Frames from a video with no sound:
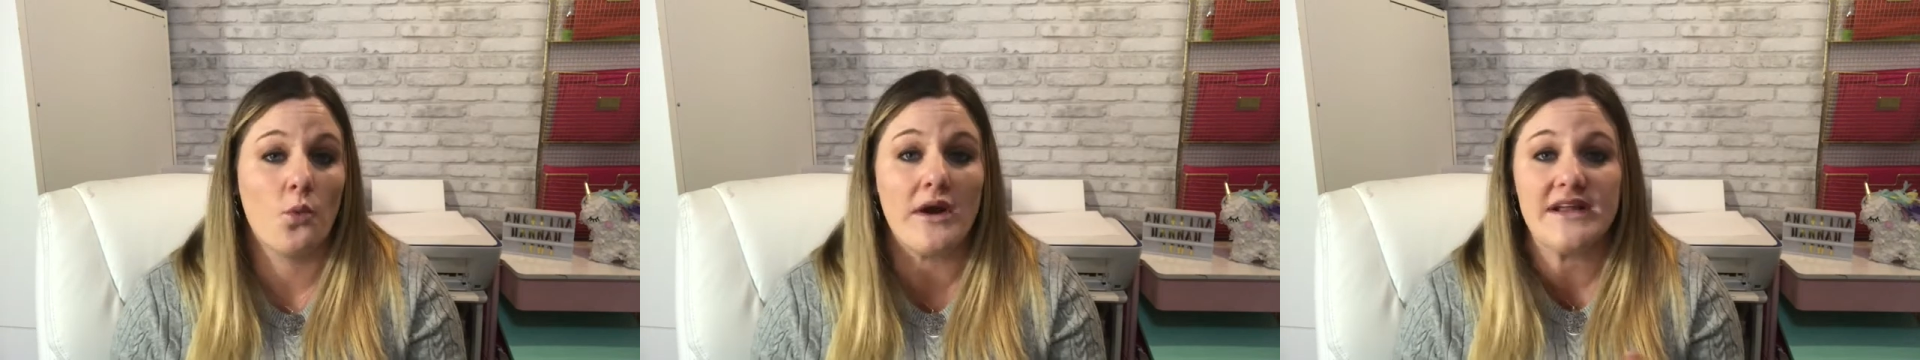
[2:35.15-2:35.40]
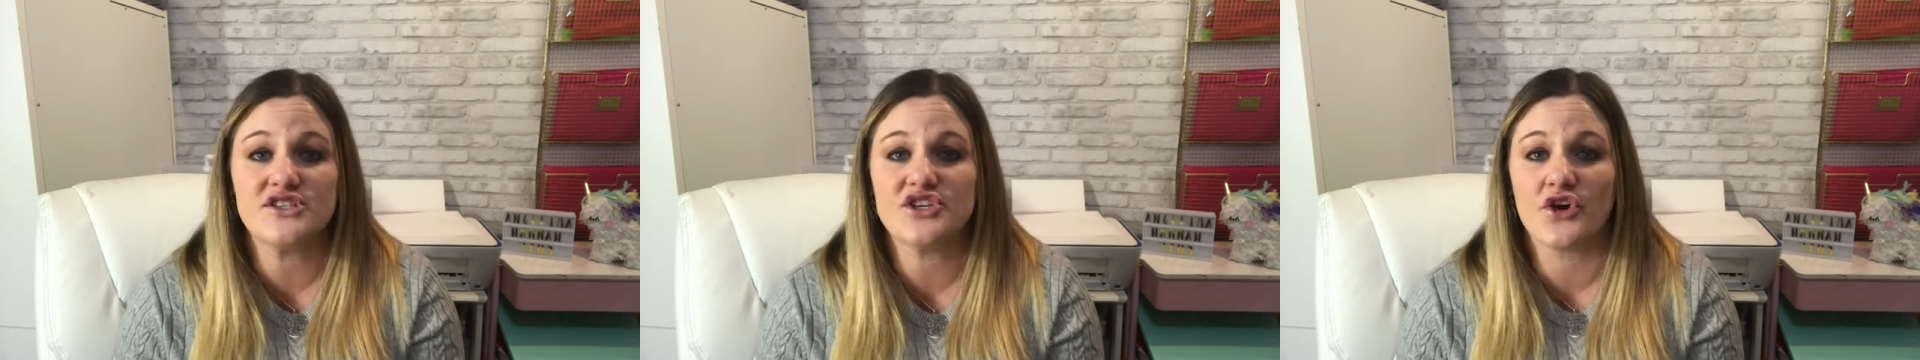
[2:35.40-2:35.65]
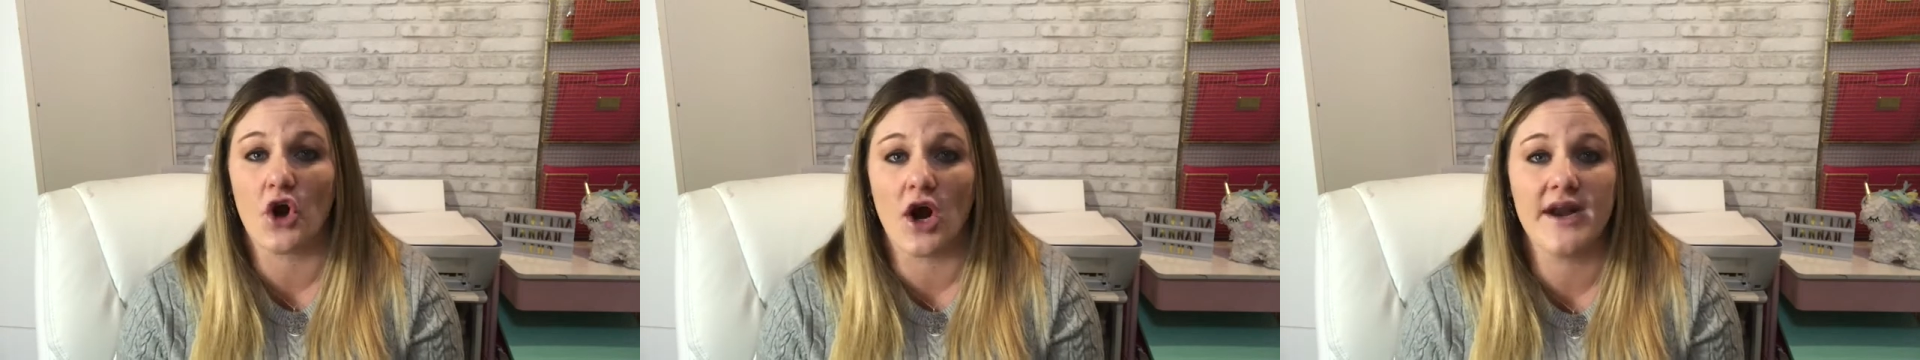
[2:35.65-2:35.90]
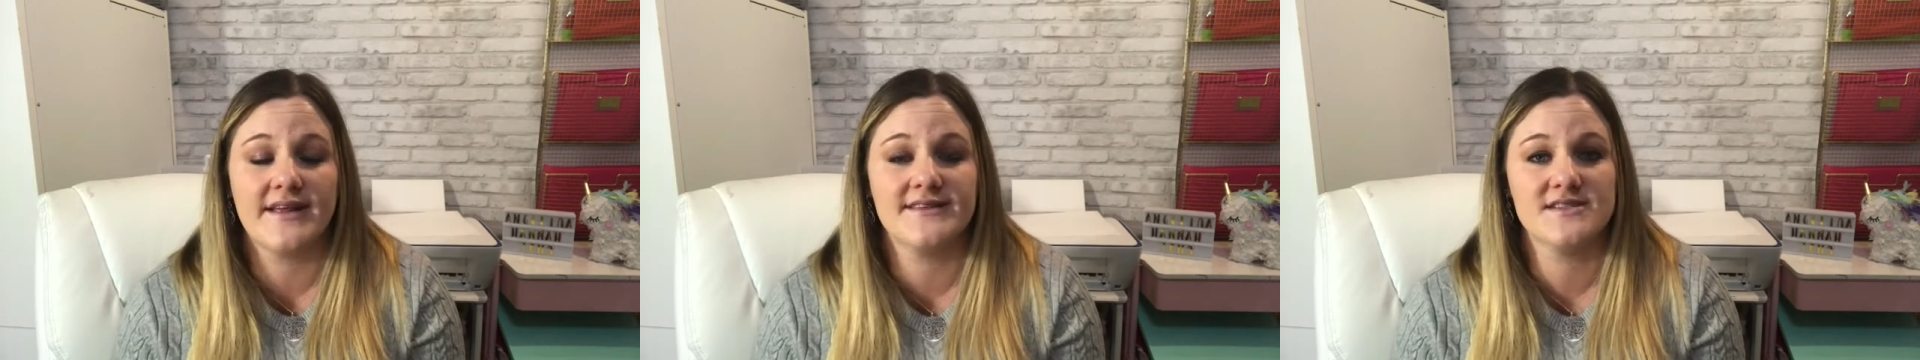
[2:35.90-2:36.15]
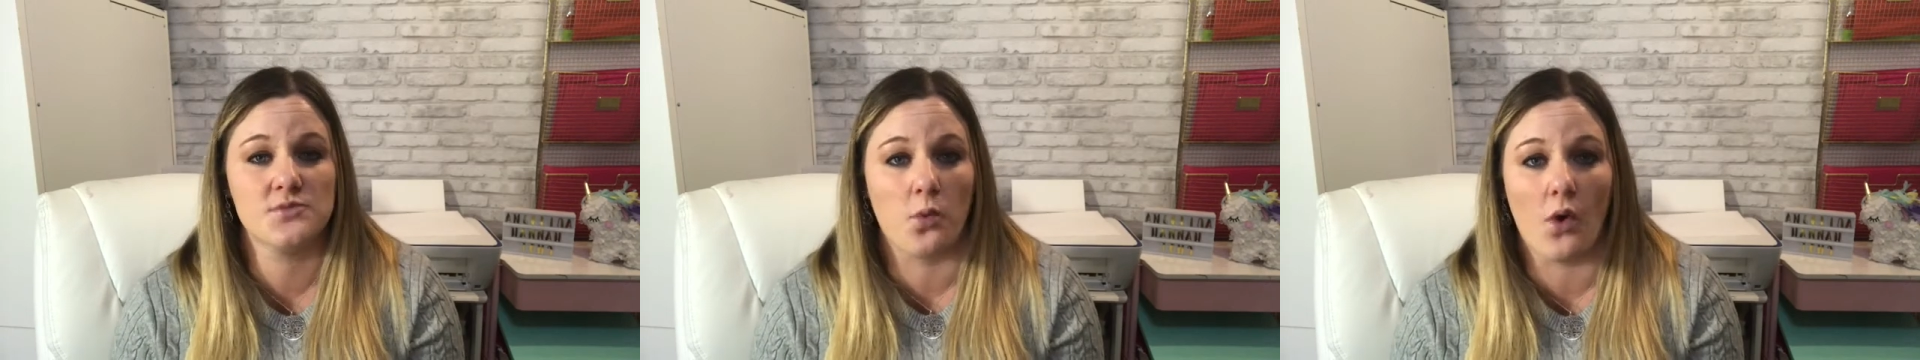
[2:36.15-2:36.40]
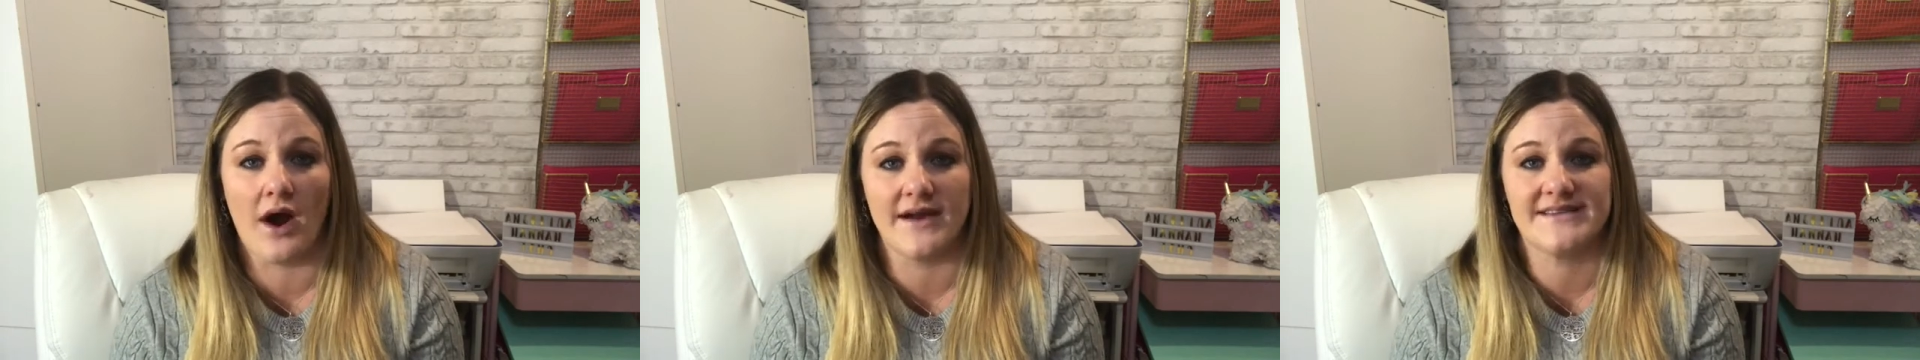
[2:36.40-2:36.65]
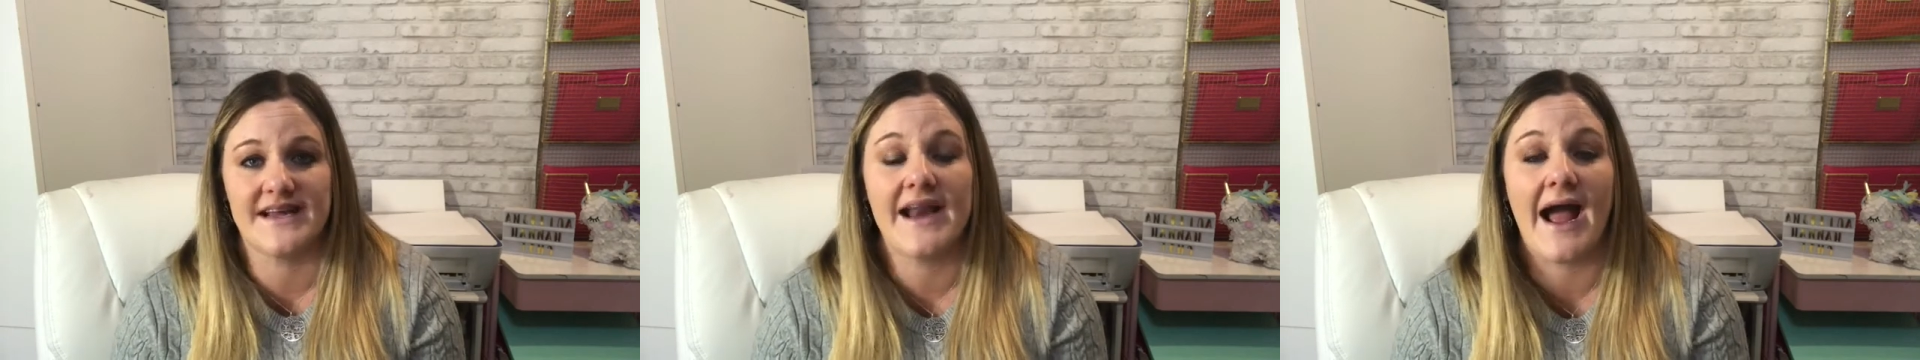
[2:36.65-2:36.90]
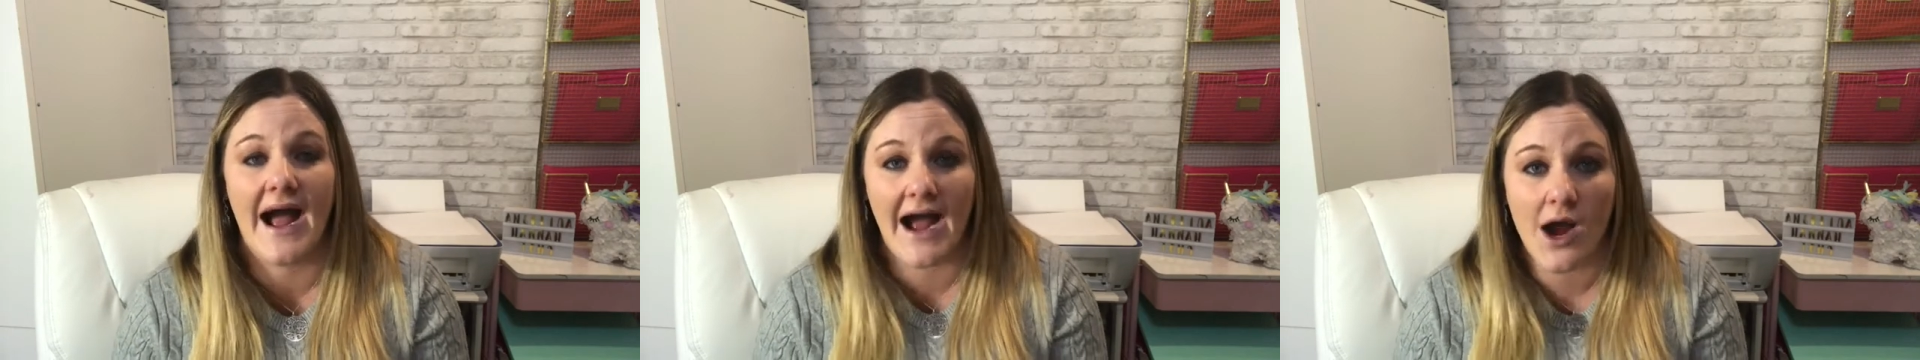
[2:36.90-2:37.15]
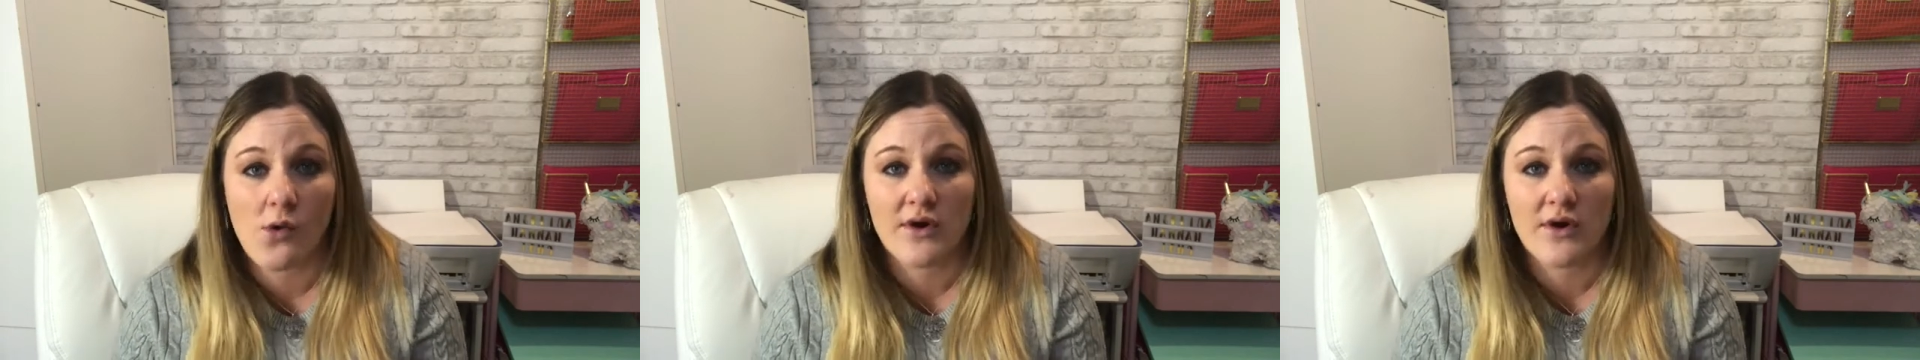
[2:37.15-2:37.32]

What does your audience want, and how